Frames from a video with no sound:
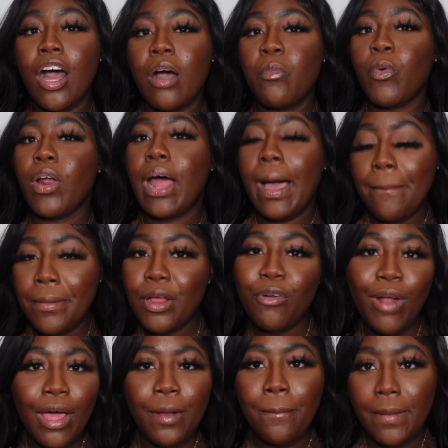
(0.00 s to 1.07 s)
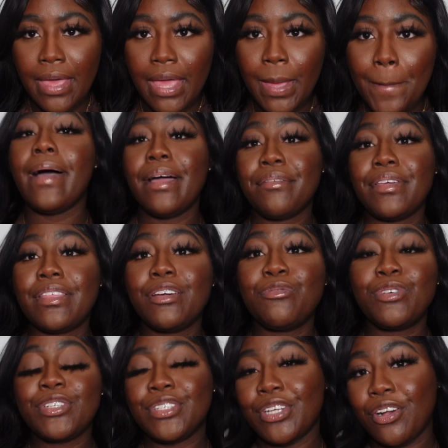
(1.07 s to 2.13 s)
We're hopping around a bit, but everything
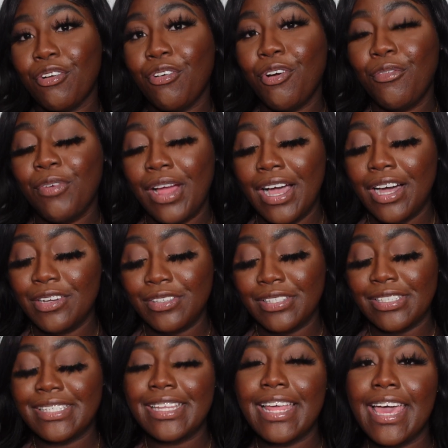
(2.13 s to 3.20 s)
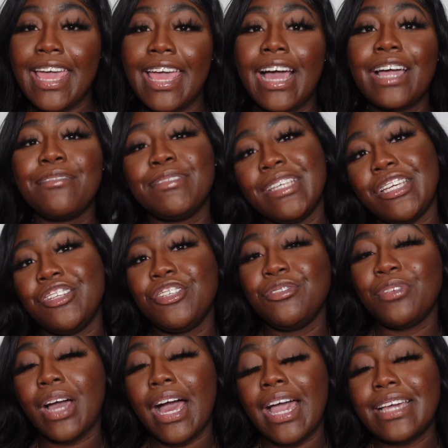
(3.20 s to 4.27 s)
will circle around. So today I'm teaching
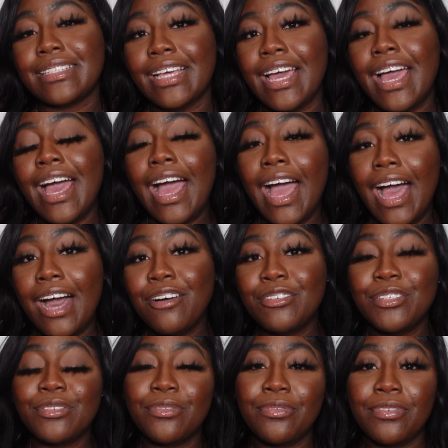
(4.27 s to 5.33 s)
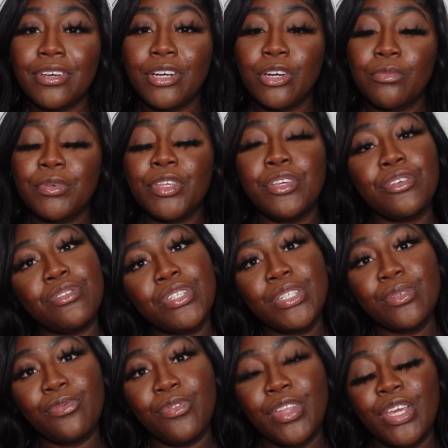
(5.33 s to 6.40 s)
you guys how to film
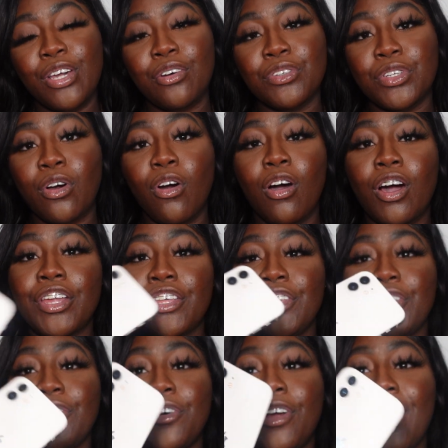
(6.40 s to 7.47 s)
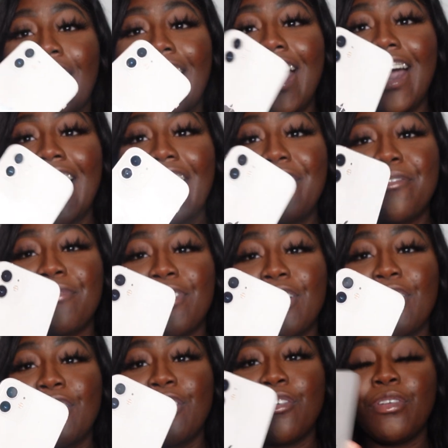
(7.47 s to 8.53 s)
YouTube videos on your
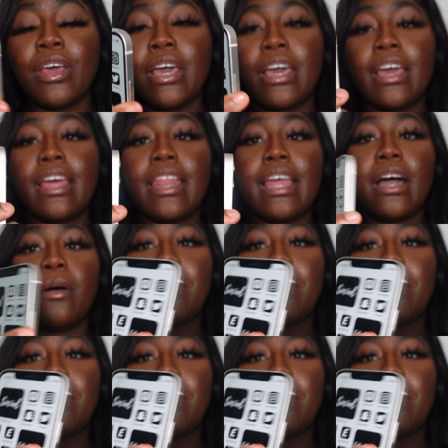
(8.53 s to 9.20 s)
iPhone. Now